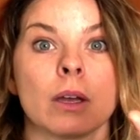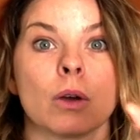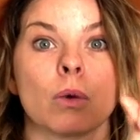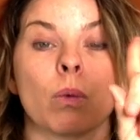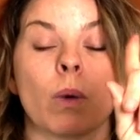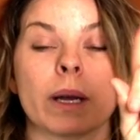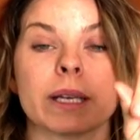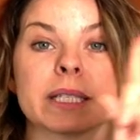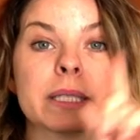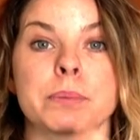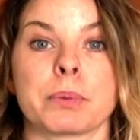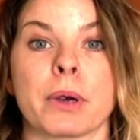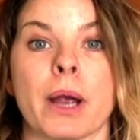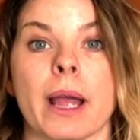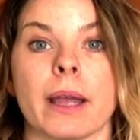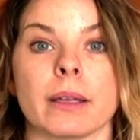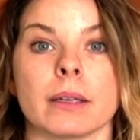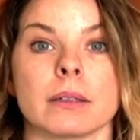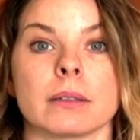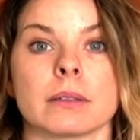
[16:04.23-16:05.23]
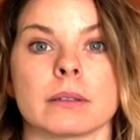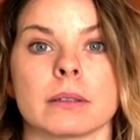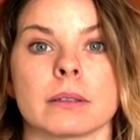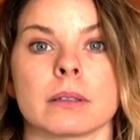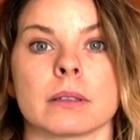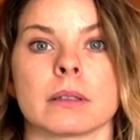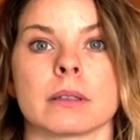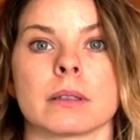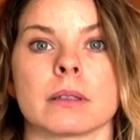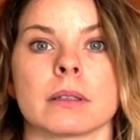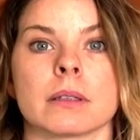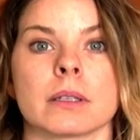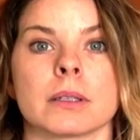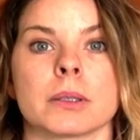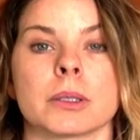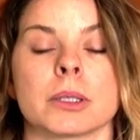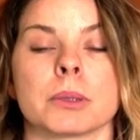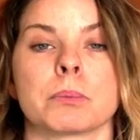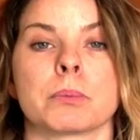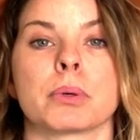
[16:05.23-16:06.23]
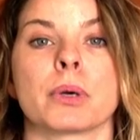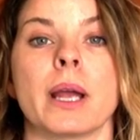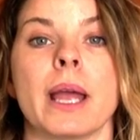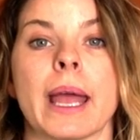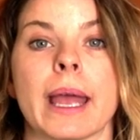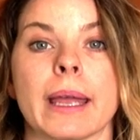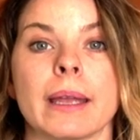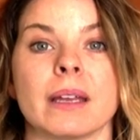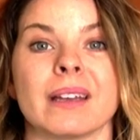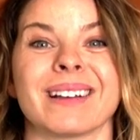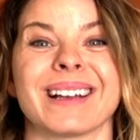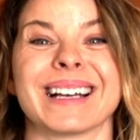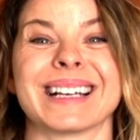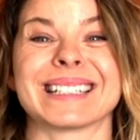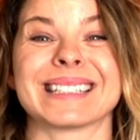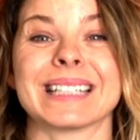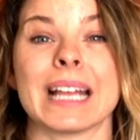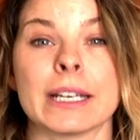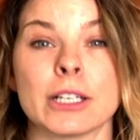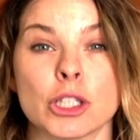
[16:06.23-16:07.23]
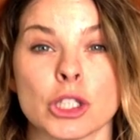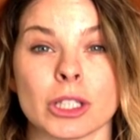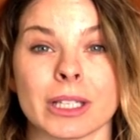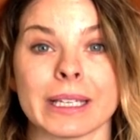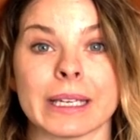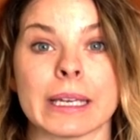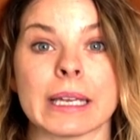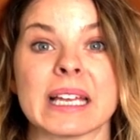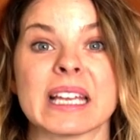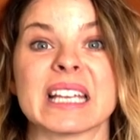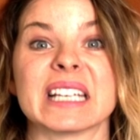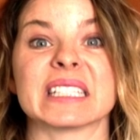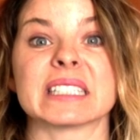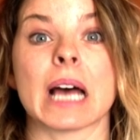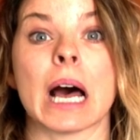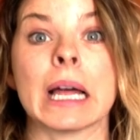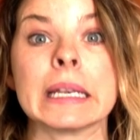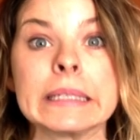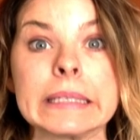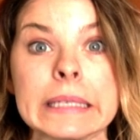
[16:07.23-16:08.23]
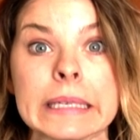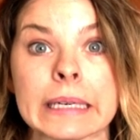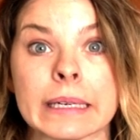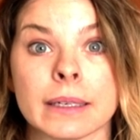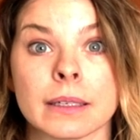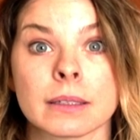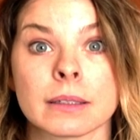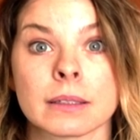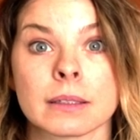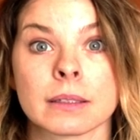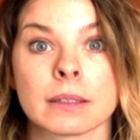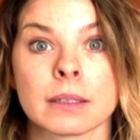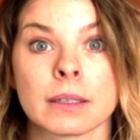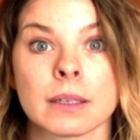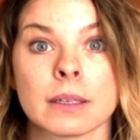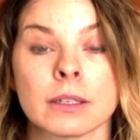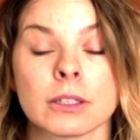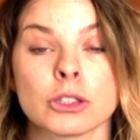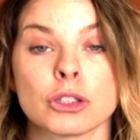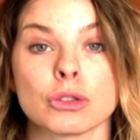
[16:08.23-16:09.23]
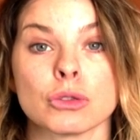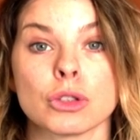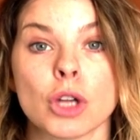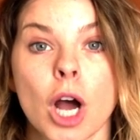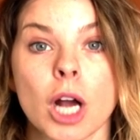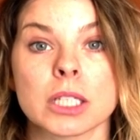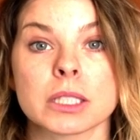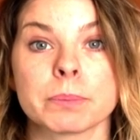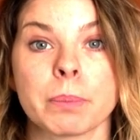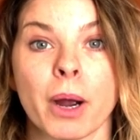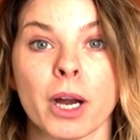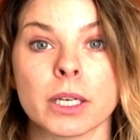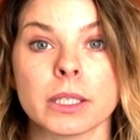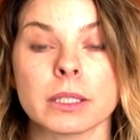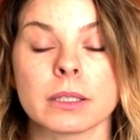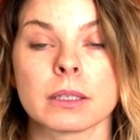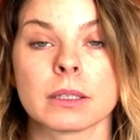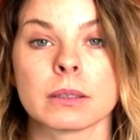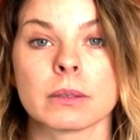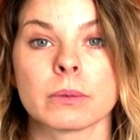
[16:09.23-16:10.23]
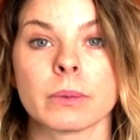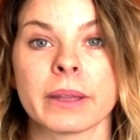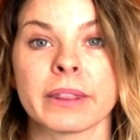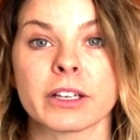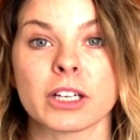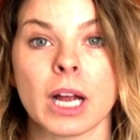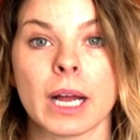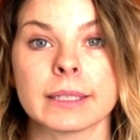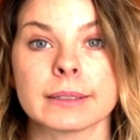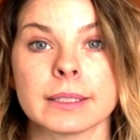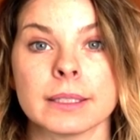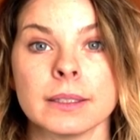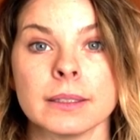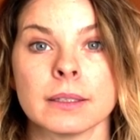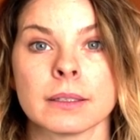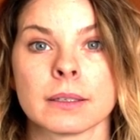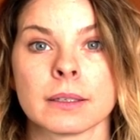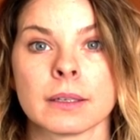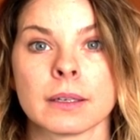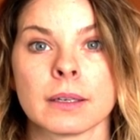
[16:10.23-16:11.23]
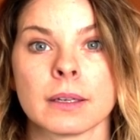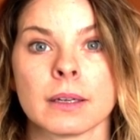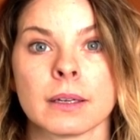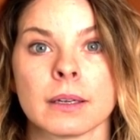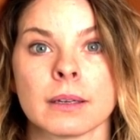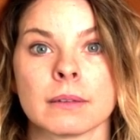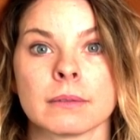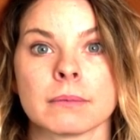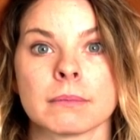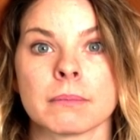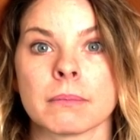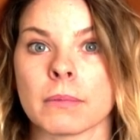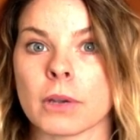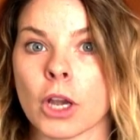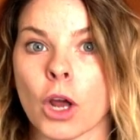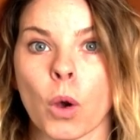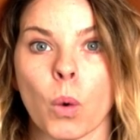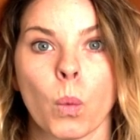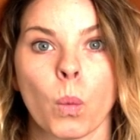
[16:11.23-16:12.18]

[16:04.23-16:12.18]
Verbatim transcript: What is prey? Prey essentially is hunting. Do dogs bark when they're hunting? No.